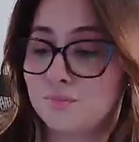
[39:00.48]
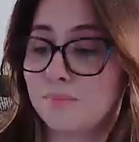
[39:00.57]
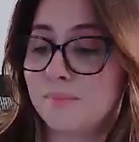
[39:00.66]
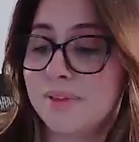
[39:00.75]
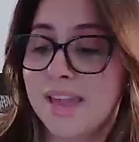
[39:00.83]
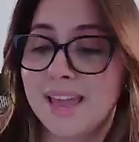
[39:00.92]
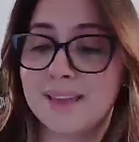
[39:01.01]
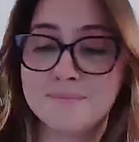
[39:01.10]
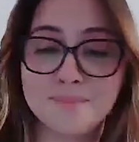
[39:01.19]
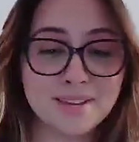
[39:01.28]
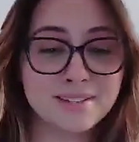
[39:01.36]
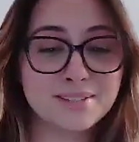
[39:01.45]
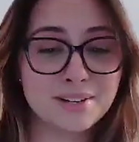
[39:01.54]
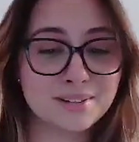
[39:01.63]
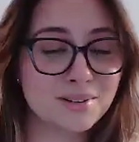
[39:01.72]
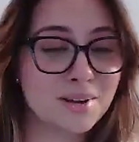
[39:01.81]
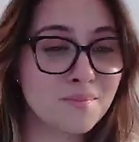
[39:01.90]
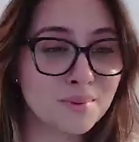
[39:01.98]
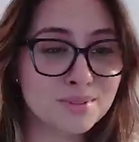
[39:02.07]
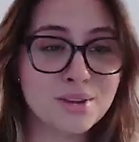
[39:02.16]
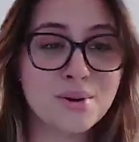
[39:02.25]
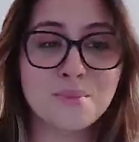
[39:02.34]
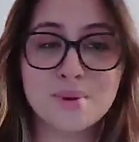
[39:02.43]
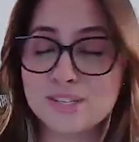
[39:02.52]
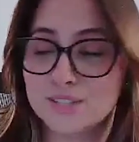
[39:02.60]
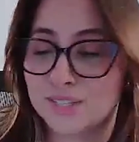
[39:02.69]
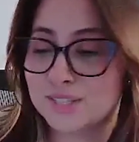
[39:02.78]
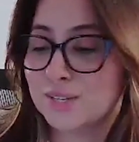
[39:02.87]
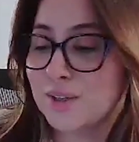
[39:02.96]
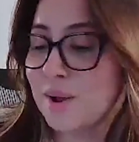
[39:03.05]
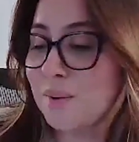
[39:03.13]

Me and Dr. Camposeo, we just